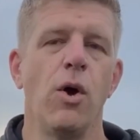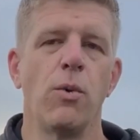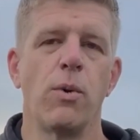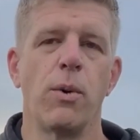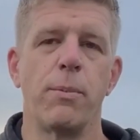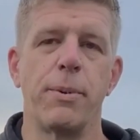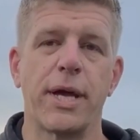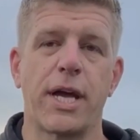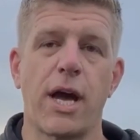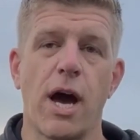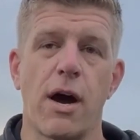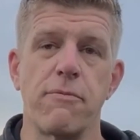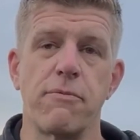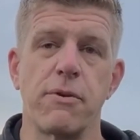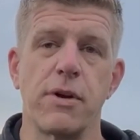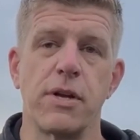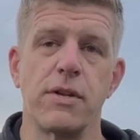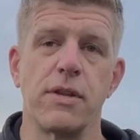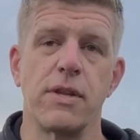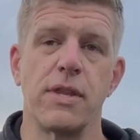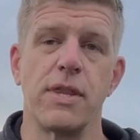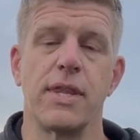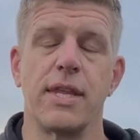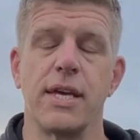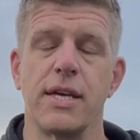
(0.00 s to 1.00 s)
We'll be
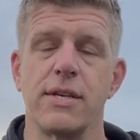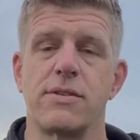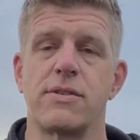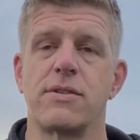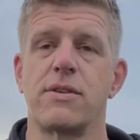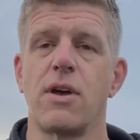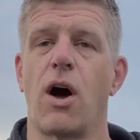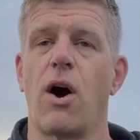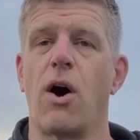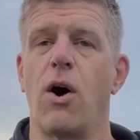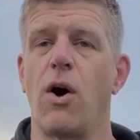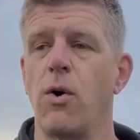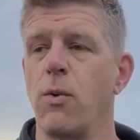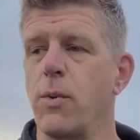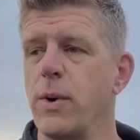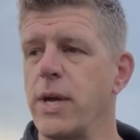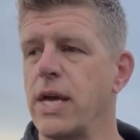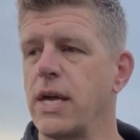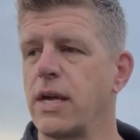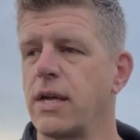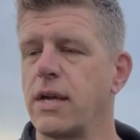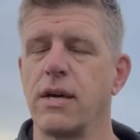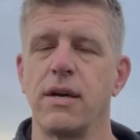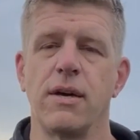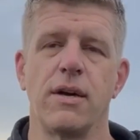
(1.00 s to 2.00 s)
covering this all
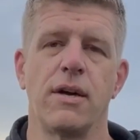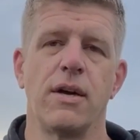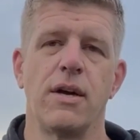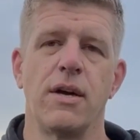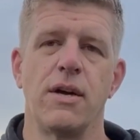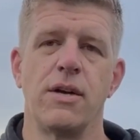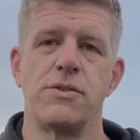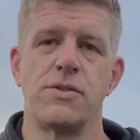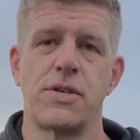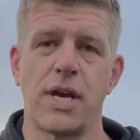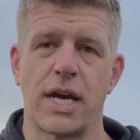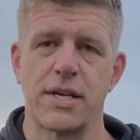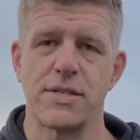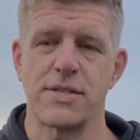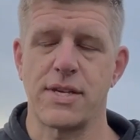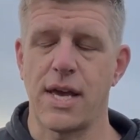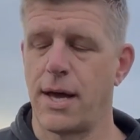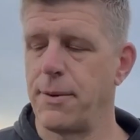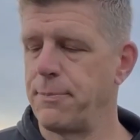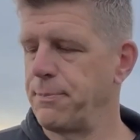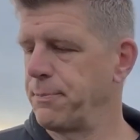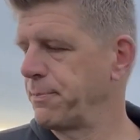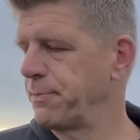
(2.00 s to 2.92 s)
week. Check us out.